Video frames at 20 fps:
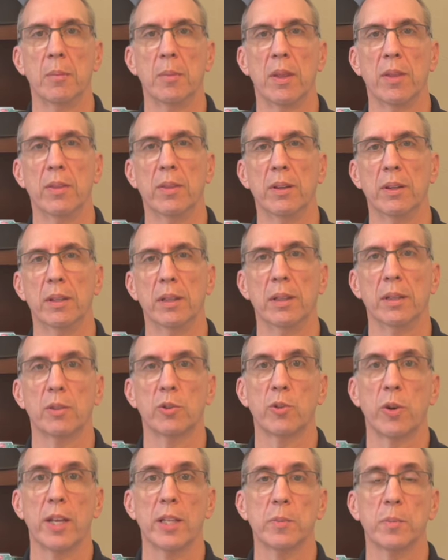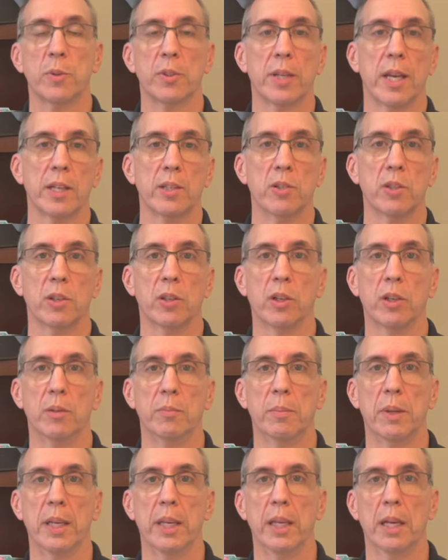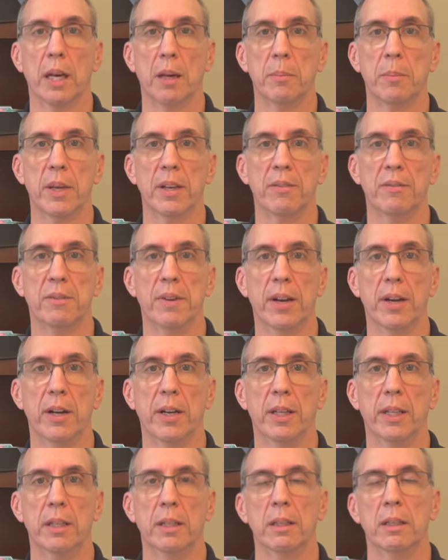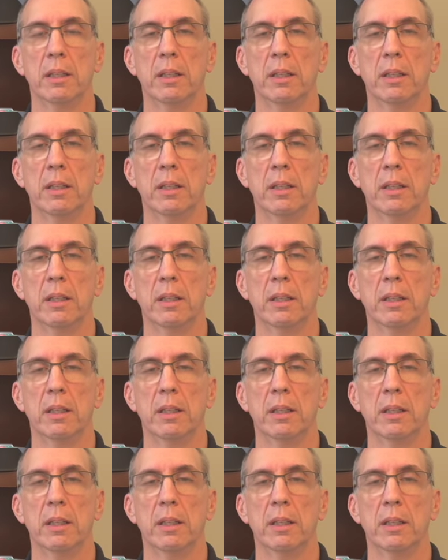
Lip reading: The transportation could be a bit varied